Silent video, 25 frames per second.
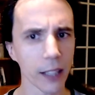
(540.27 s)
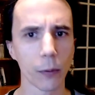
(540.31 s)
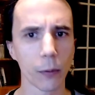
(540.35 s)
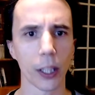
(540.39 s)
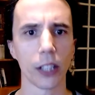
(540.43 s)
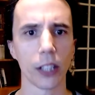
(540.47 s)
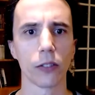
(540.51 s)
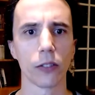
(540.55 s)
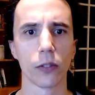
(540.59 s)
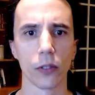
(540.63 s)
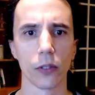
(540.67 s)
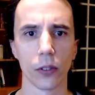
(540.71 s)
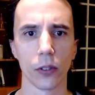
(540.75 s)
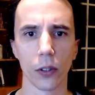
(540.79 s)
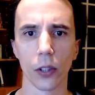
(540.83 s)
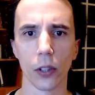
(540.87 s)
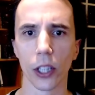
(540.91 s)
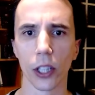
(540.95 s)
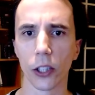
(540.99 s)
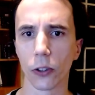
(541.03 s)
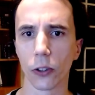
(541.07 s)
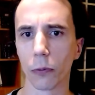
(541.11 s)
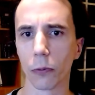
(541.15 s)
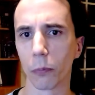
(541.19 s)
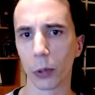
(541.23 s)
thing we need to do
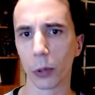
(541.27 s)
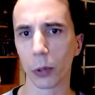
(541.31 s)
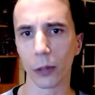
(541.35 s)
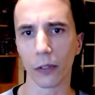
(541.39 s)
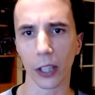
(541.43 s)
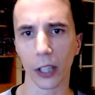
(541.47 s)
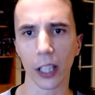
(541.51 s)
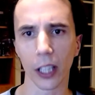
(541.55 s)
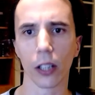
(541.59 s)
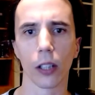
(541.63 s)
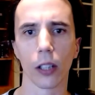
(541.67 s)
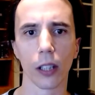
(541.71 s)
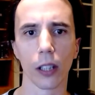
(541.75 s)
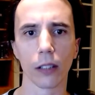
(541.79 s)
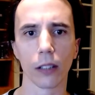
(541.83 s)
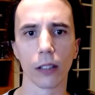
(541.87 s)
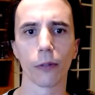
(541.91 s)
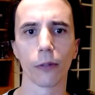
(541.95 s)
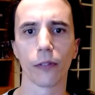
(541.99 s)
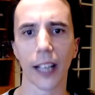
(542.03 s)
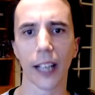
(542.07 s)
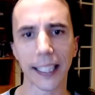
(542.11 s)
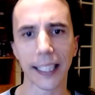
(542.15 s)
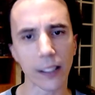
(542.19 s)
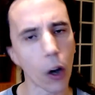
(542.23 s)
is to improve recall to
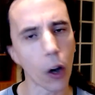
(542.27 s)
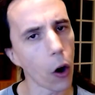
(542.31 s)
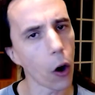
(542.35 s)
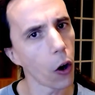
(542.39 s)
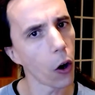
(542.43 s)
find